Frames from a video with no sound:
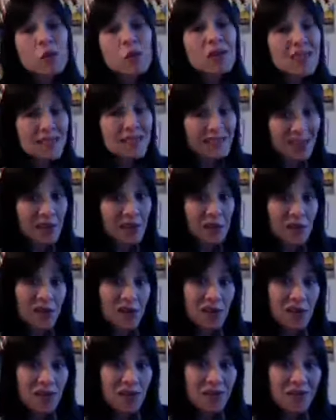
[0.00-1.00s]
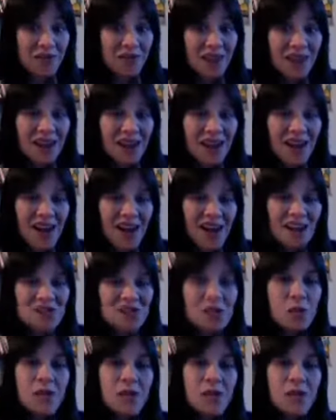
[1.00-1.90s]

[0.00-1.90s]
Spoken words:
we can get rid of.